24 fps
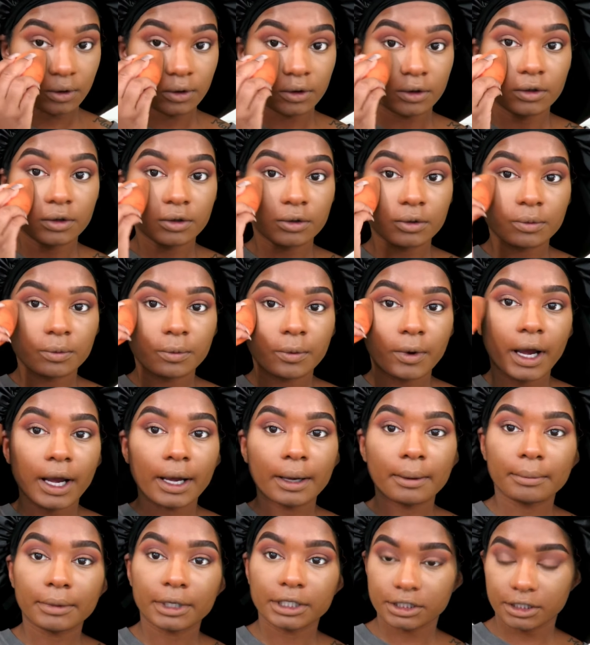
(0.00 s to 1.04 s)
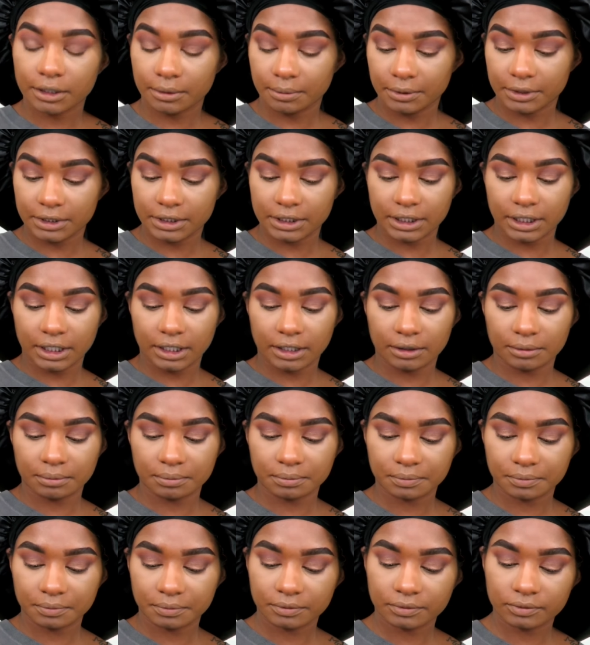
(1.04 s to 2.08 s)
Ooh, why am I tripping today?
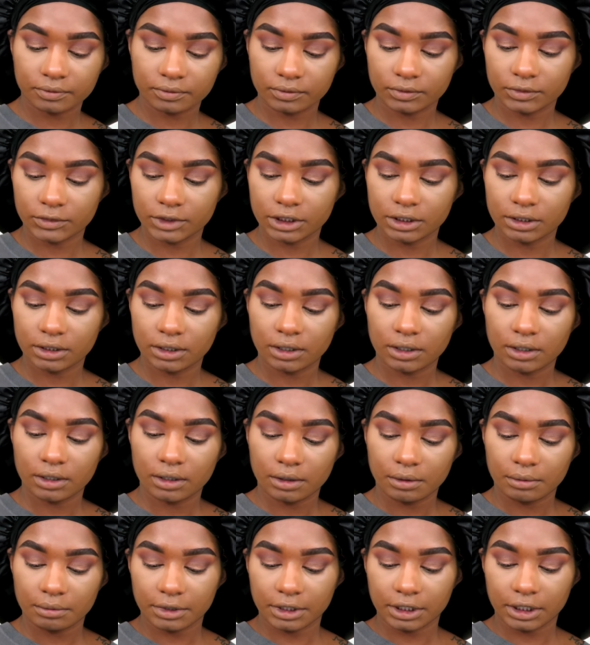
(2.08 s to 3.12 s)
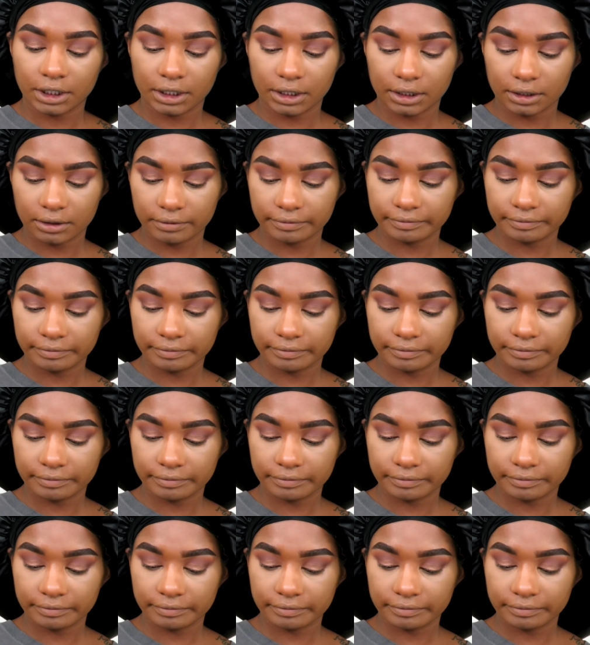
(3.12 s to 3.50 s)
But yeah.